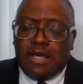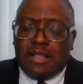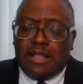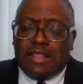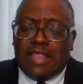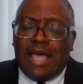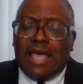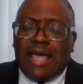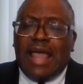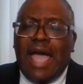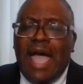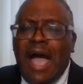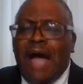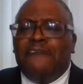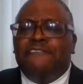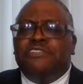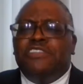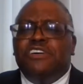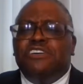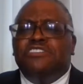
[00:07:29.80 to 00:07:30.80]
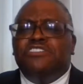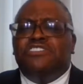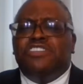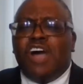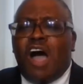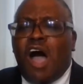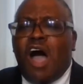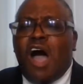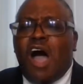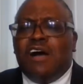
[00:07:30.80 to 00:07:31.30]
that after
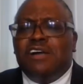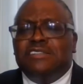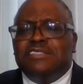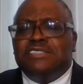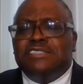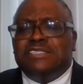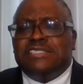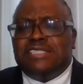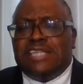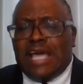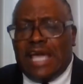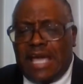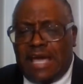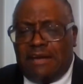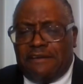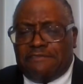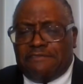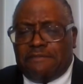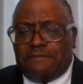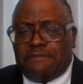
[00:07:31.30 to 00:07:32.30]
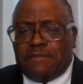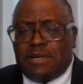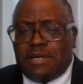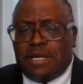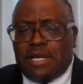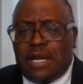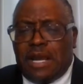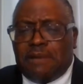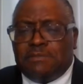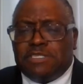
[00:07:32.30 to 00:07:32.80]
John's death,
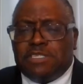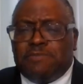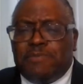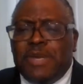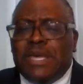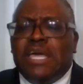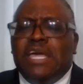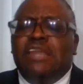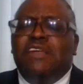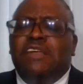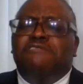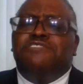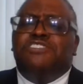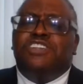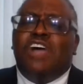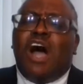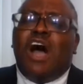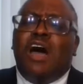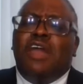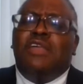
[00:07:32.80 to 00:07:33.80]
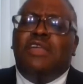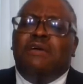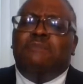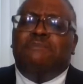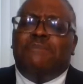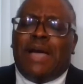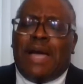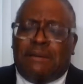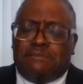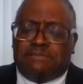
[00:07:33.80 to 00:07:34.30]
and I'm speaking of John the
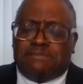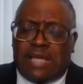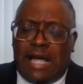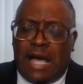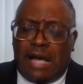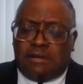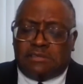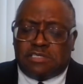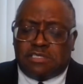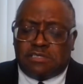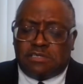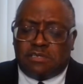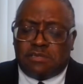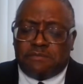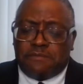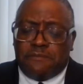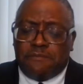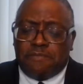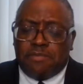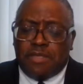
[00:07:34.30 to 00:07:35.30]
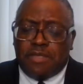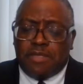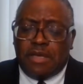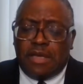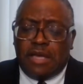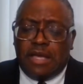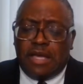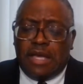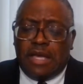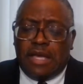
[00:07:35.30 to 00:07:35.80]
Baptizer,
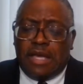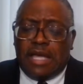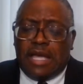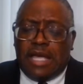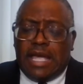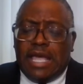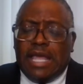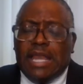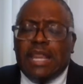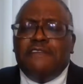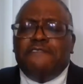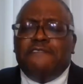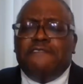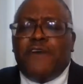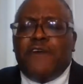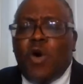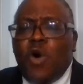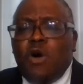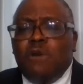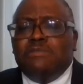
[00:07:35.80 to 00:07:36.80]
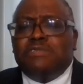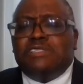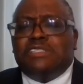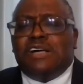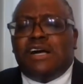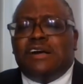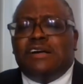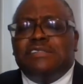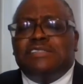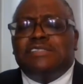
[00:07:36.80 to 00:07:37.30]
it informs
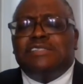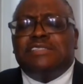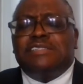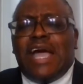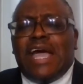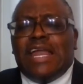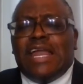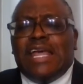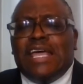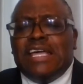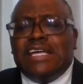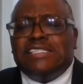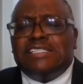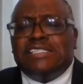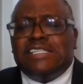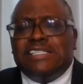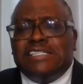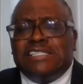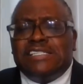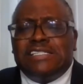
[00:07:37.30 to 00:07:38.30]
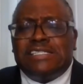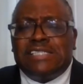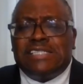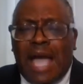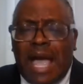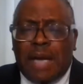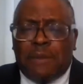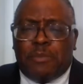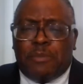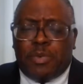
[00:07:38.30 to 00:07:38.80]
us that his
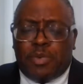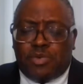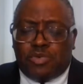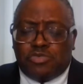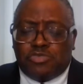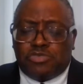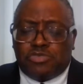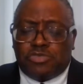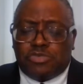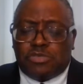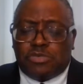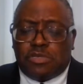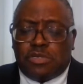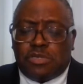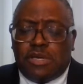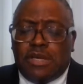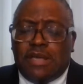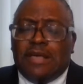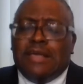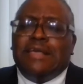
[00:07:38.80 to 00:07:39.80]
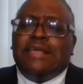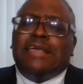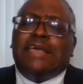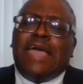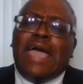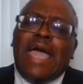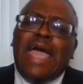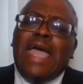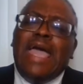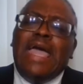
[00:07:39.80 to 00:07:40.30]
disciples
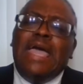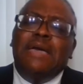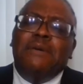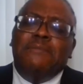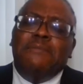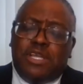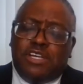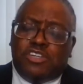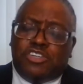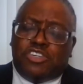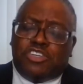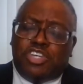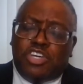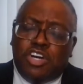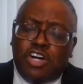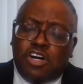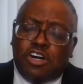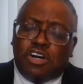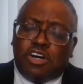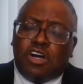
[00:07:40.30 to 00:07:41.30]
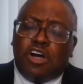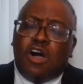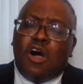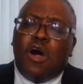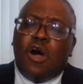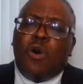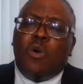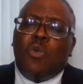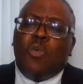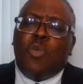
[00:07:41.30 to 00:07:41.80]
came and took
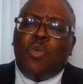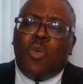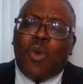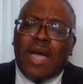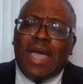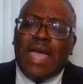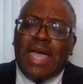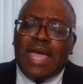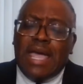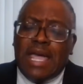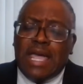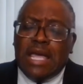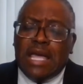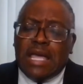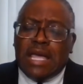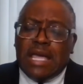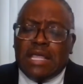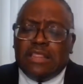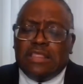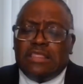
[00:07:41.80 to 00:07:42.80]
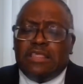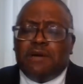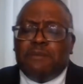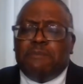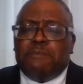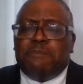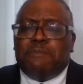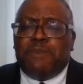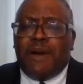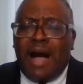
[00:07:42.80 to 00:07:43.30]
away the
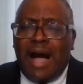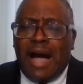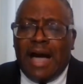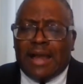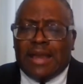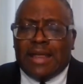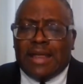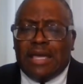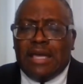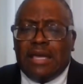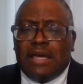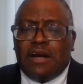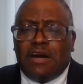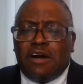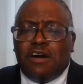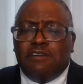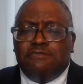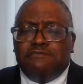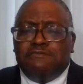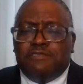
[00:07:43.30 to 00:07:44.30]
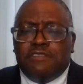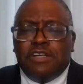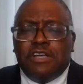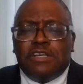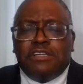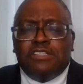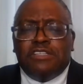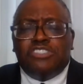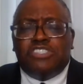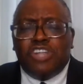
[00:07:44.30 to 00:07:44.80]
body of
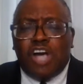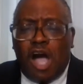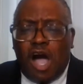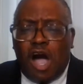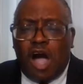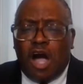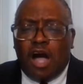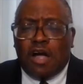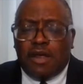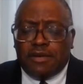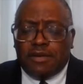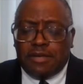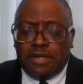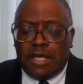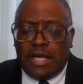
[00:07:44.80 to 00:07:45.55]
John